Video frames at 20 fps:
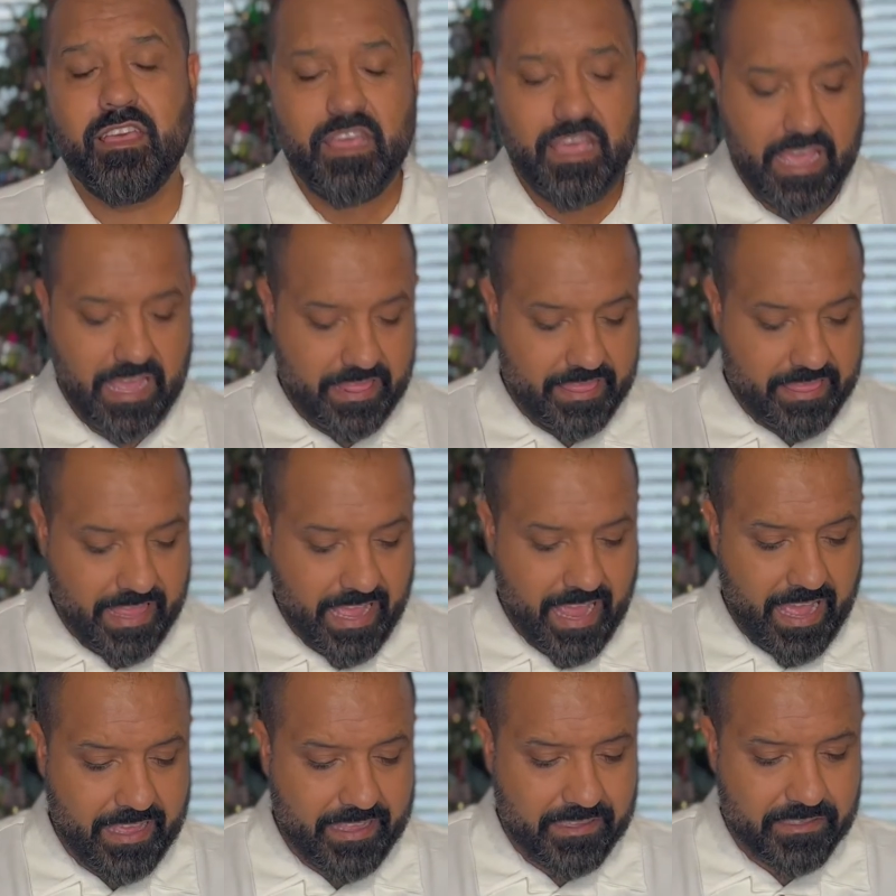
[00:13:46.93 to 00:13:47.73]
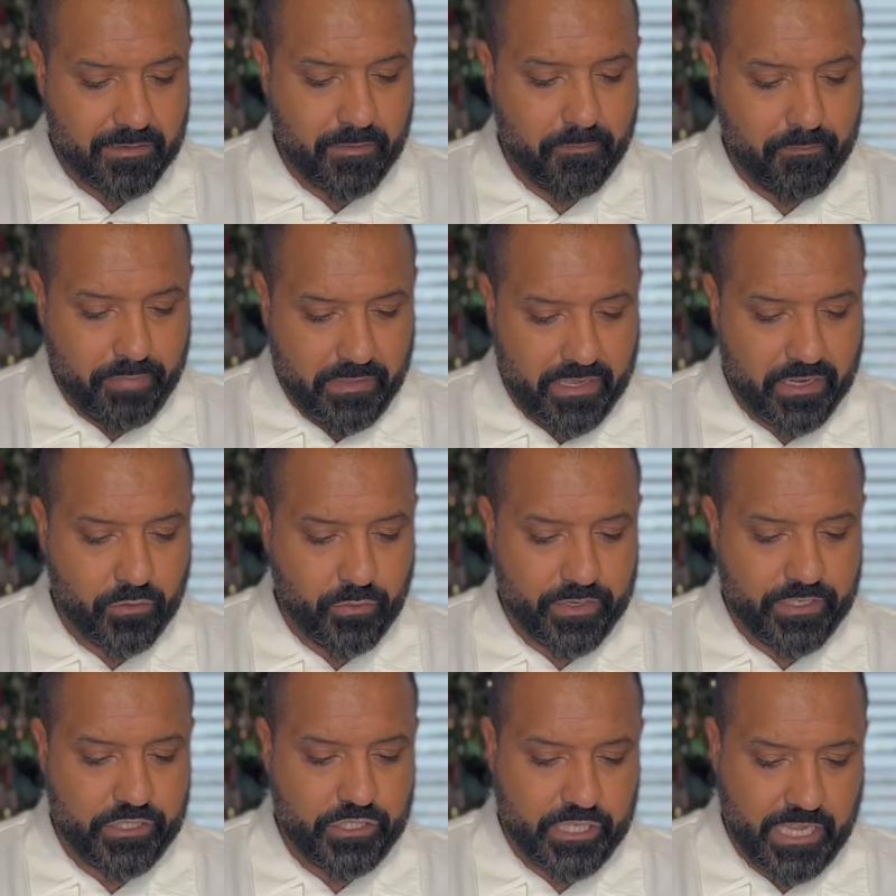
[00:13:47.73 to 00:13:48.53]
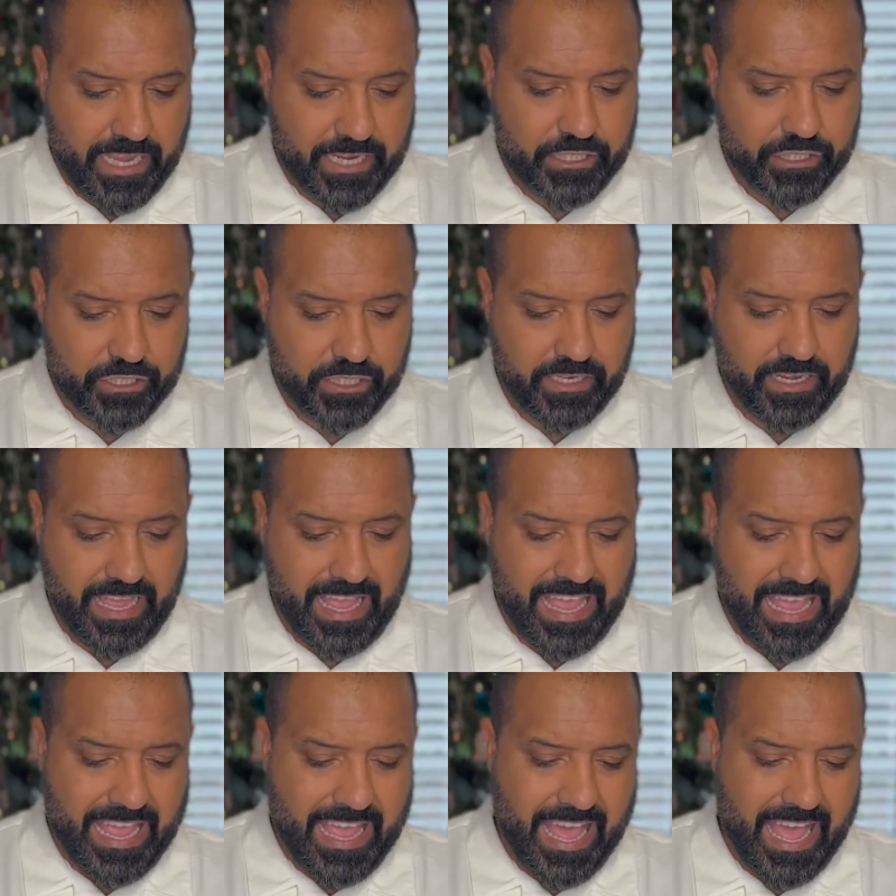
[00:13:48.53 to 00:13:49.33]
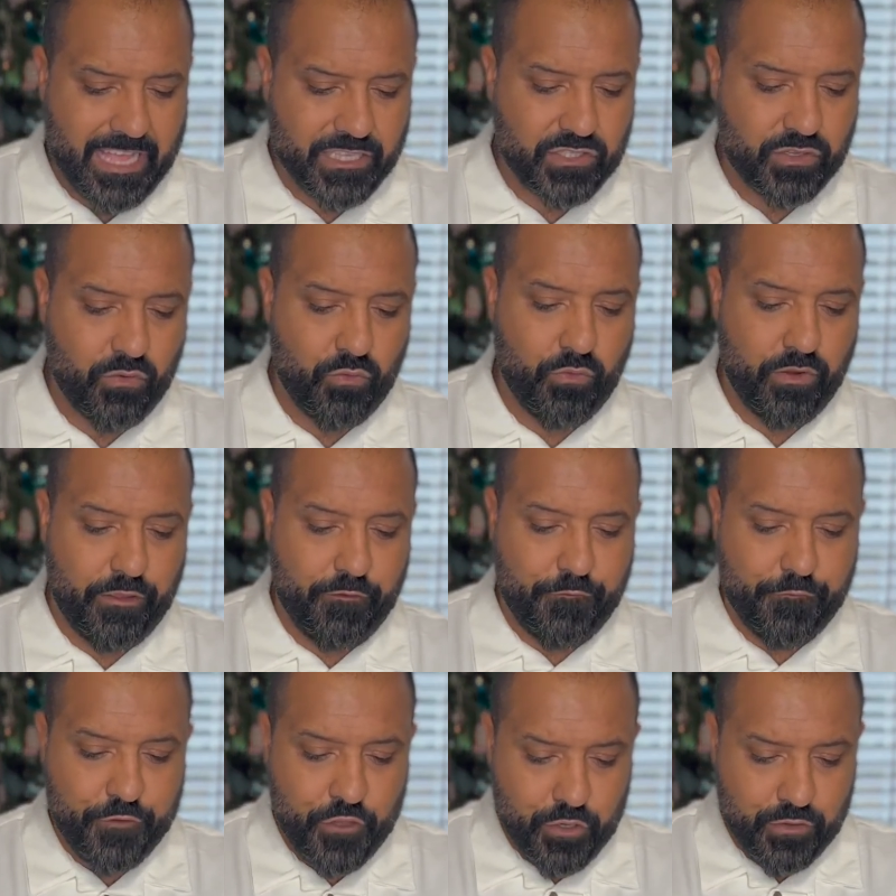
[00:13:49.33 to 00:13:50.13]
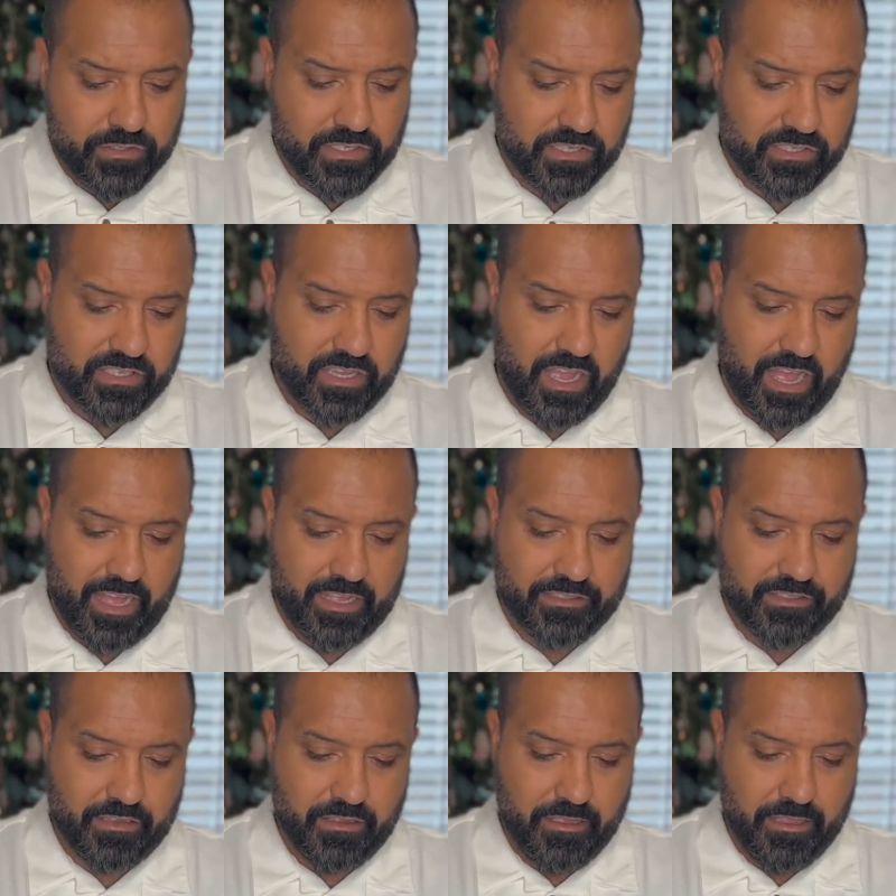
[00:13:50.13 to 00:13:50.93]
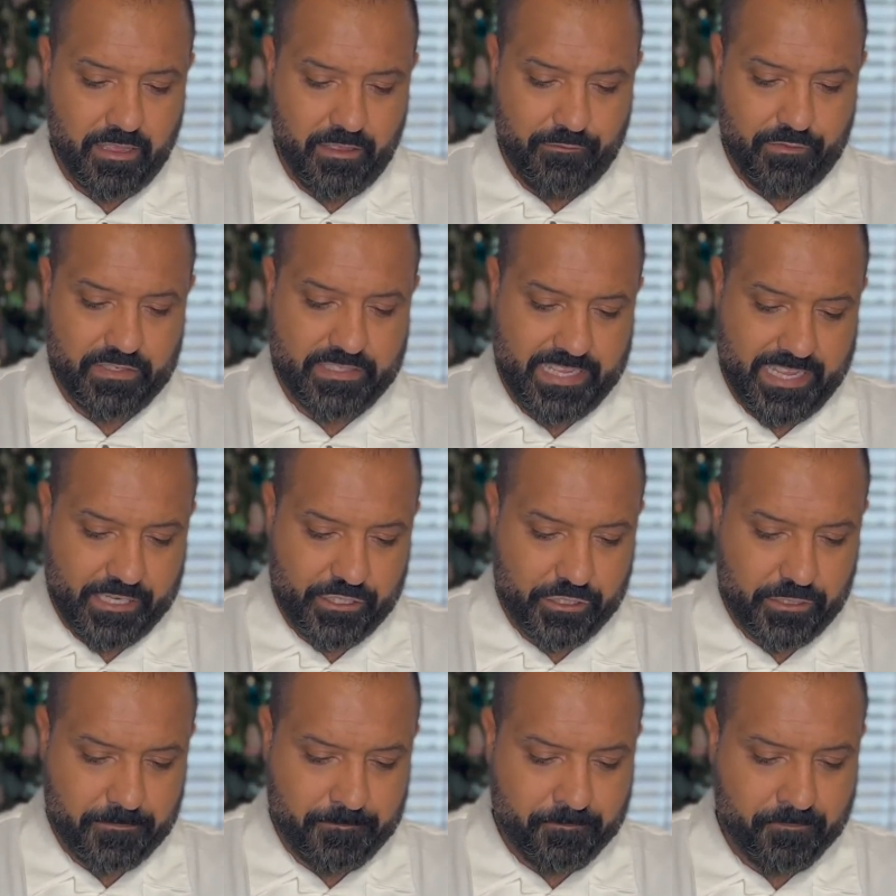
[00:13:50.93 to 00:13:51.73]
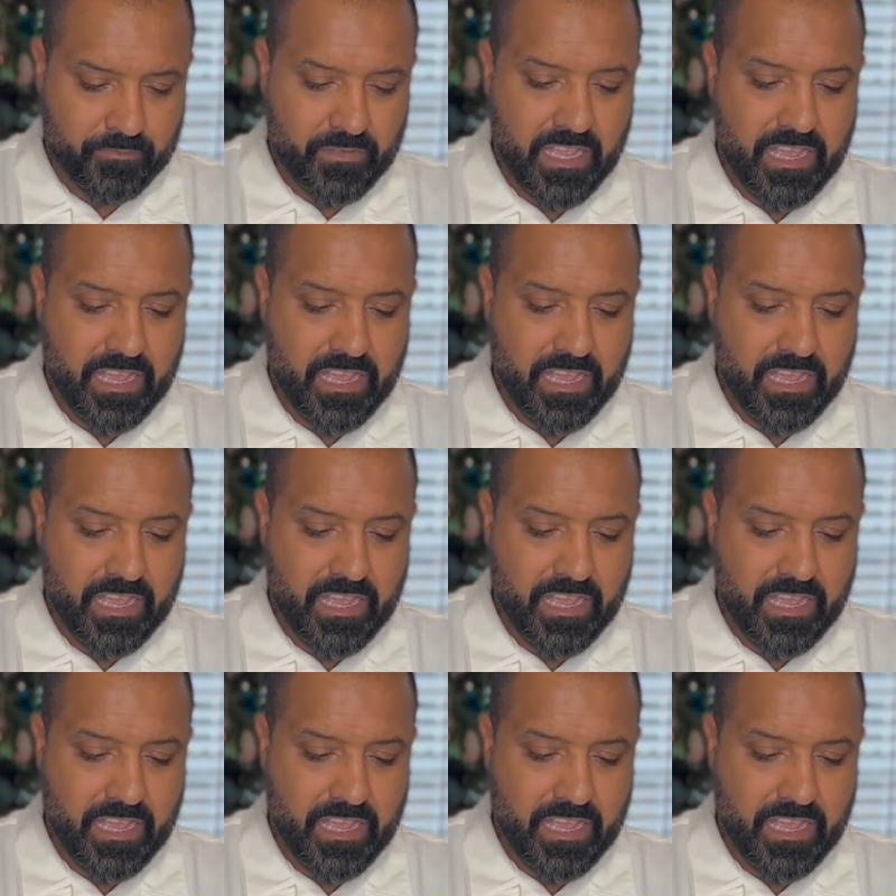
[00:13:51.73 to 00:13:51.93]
And that is a big rejection. Ahaz refuses God's invitation.